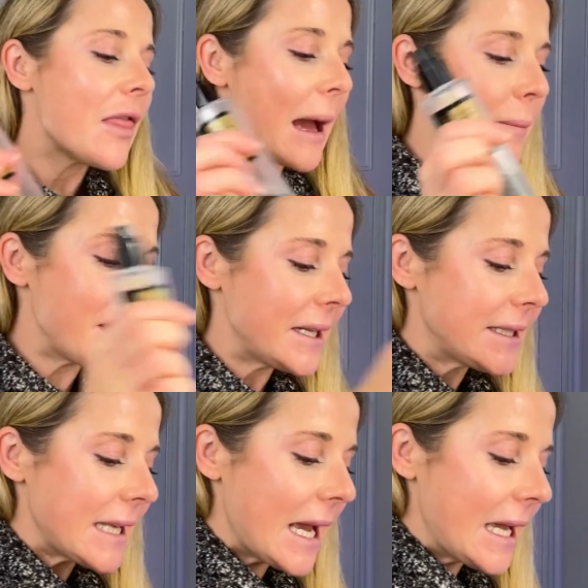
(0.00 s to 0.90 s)
That being
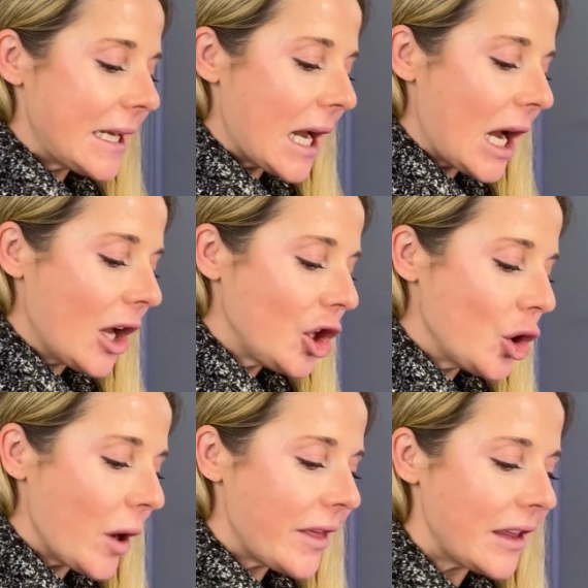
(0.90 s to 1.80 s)
said,
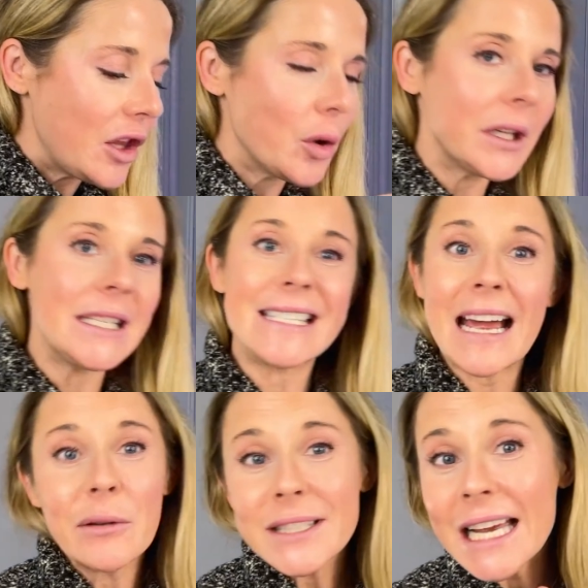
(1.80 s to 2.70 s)
I think the only
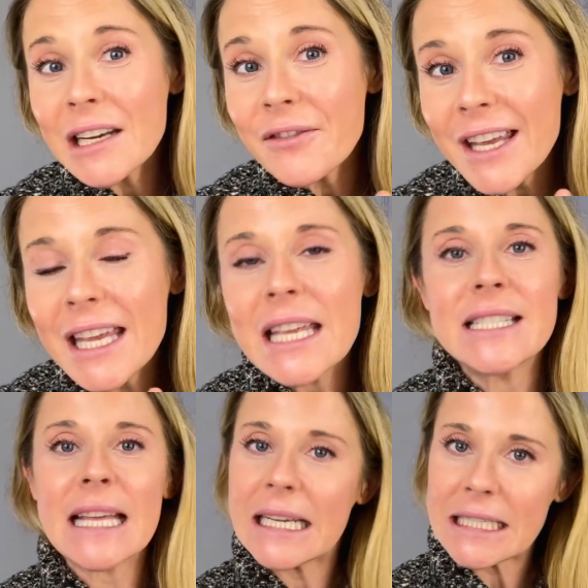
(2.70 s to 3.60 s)
downside of it
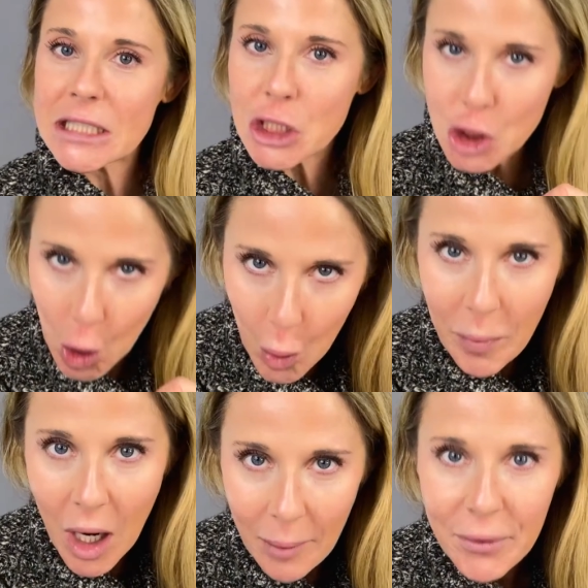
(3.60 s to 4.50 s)
is that it's so
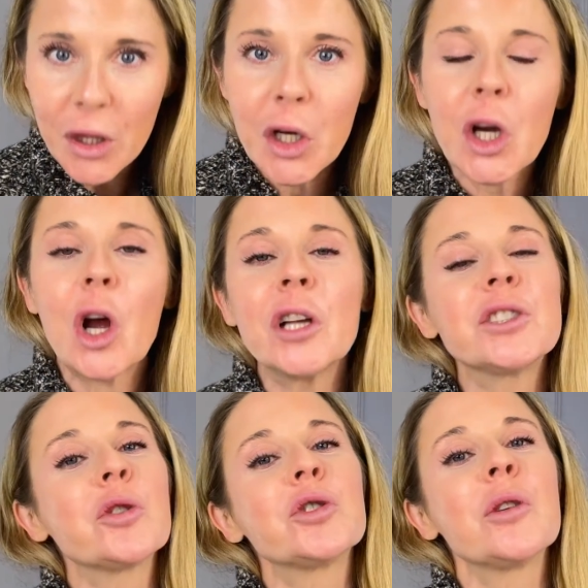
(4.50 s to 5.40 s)
popular on
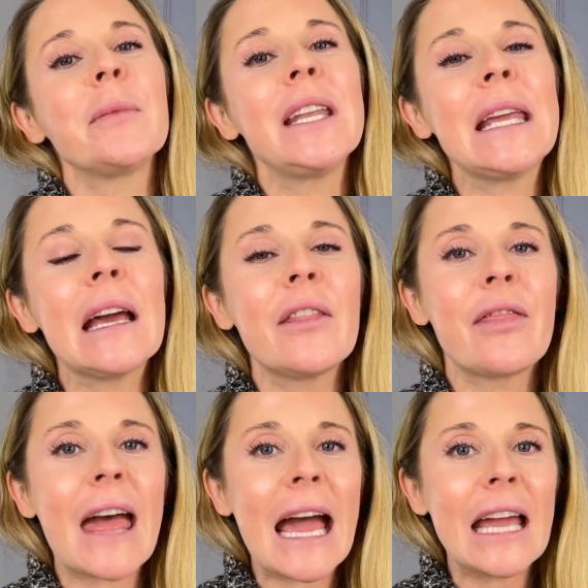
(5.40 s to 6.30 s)
social media
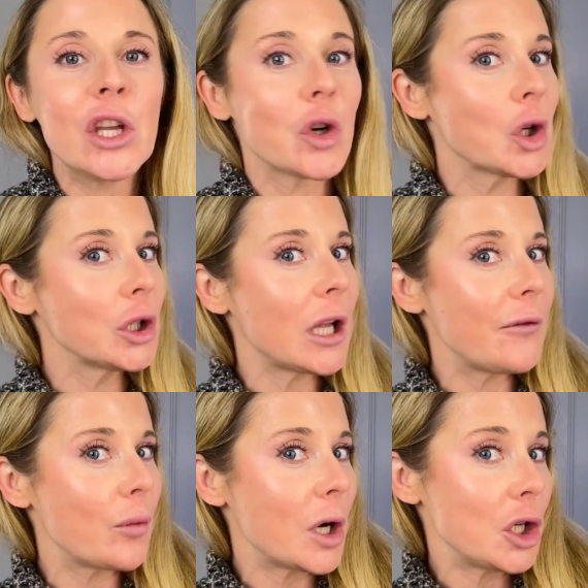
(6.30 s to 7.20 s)
that your
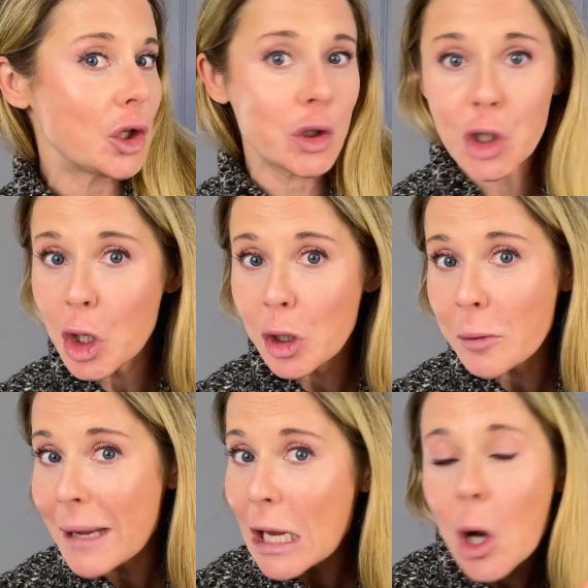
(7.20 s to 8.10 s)
loved one, your
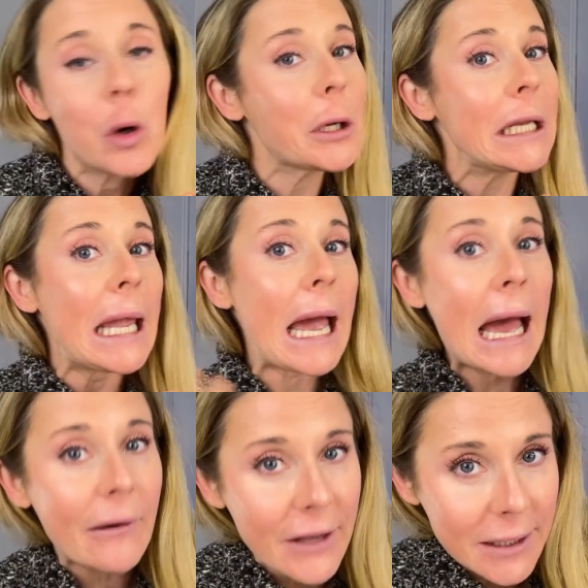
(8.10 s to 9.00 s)
daughter may already
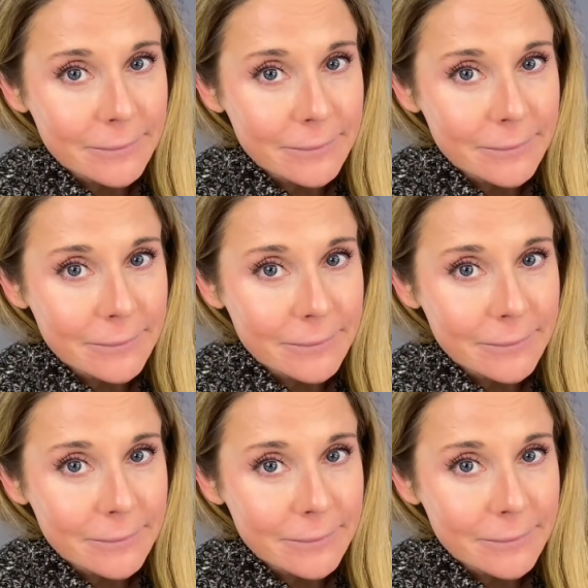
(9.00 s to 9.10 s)
have it.